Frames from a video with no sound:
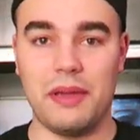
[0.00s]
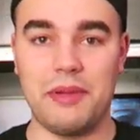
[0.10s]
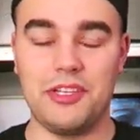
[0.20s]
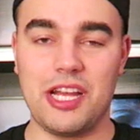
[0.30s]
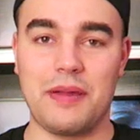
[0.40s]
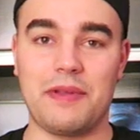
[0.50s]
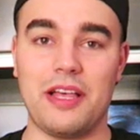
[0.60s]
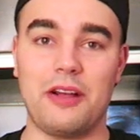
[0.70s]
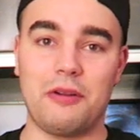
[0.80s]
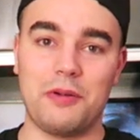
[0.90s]
Maybe Jacob
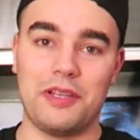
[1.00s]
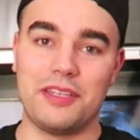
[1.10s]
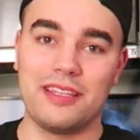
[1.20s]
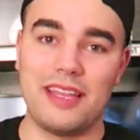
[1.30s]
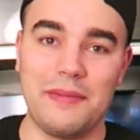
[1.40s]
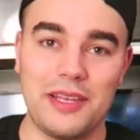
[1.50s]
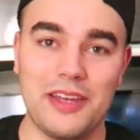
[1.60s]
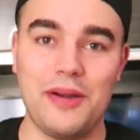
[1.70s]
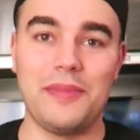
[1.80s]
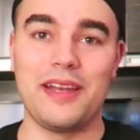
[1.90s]
Keller would let me
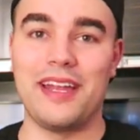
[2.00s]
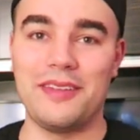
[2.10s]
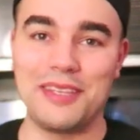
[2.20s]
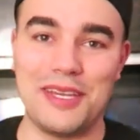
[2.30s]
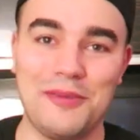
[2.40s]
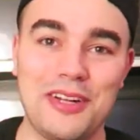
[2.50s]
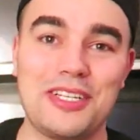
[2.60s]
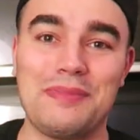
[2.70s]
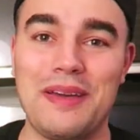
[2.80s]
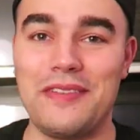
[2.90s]
know, but I don't think he
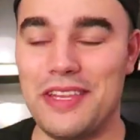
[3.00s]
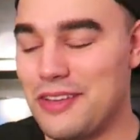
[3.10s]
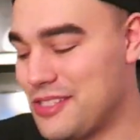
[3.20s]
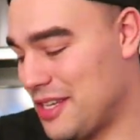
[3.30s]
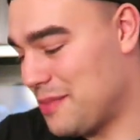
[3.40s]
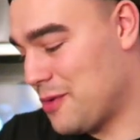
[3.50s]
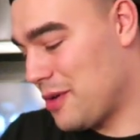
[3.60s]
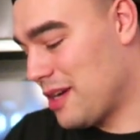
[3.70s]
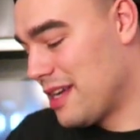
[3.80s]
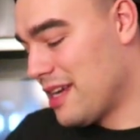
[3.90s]
watches my videos
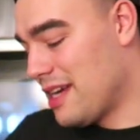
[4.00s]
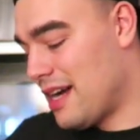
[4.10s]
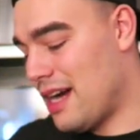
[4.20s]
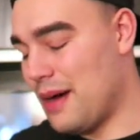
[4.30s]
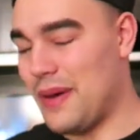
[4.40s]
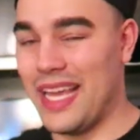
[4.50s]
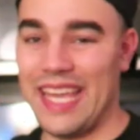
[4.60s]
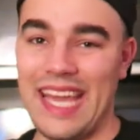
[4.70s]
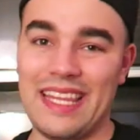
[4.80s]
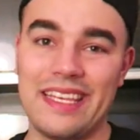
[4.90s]
anymore. Um, I
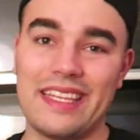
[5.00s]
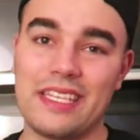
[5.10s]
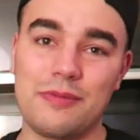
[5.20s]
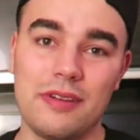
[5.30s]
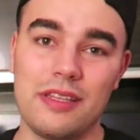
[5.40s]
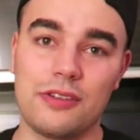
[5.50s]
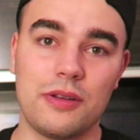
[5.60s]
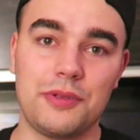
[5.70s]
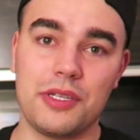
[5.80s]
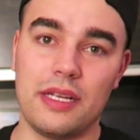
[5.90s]
can't link this one in the
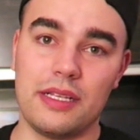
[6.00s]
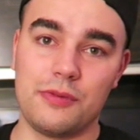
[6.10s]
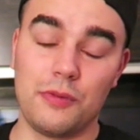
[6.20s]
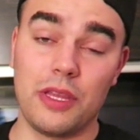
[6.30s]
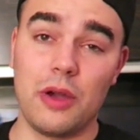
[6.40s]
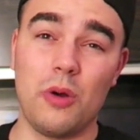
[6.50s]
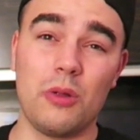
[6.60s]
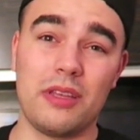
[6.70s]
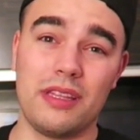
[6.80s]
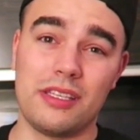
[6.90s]
description. It's really
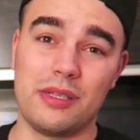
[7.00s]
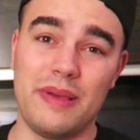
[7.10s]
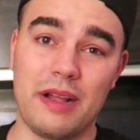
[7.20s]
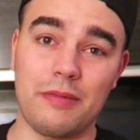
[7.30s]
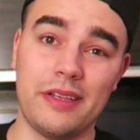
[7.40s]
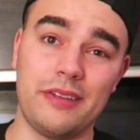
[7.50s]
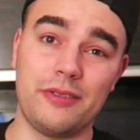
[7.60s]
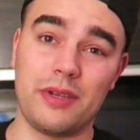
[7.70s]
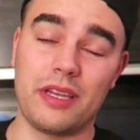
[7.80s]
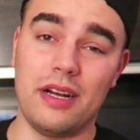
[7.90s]
old, and this is back when they were
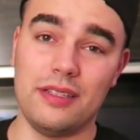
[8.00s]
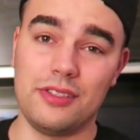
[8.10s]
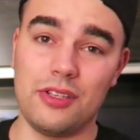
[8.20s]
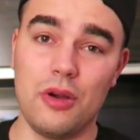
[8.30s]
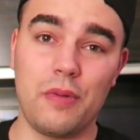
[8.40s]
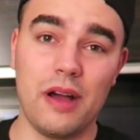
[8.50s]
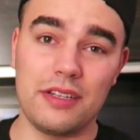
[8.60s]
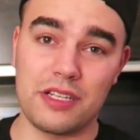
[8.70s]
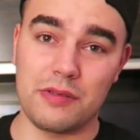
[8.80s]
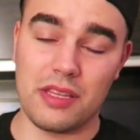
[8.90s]
doing cut and sew
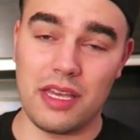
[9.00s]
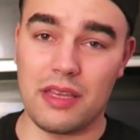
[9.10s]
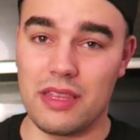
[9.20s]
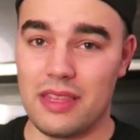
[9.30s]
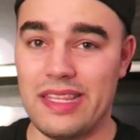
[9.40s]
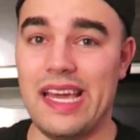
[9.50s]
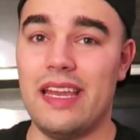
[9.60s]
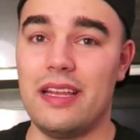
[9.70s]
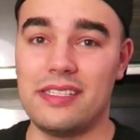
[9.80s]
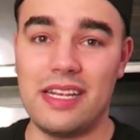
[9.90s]
projects with like
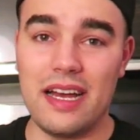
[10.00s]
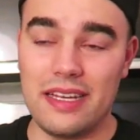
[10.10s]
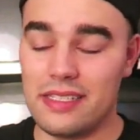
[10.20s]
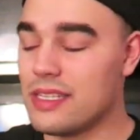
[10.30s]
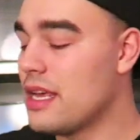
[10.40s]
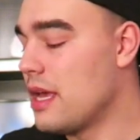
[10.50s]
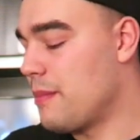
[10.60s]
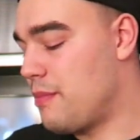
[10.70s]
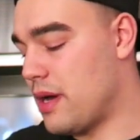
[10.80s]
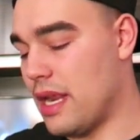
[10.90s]
10 a size,
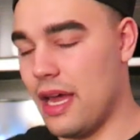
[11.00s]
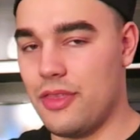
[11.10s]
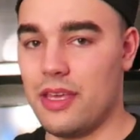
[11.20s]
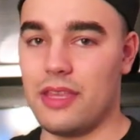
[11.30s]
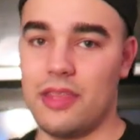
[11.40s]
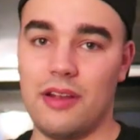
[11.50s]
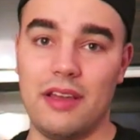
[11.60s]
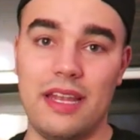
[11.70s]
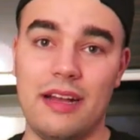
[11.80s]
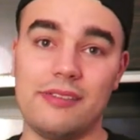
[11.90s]
but I think their
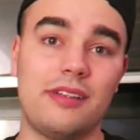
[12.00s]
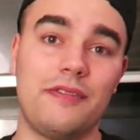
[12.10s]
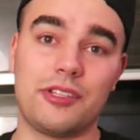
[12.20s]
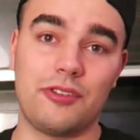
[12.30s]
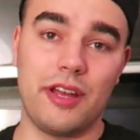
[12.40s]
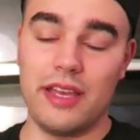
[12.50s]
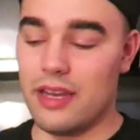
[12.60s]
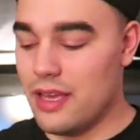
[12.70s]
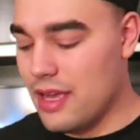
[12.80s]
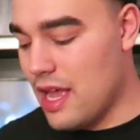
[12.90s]
in-house stuff is great.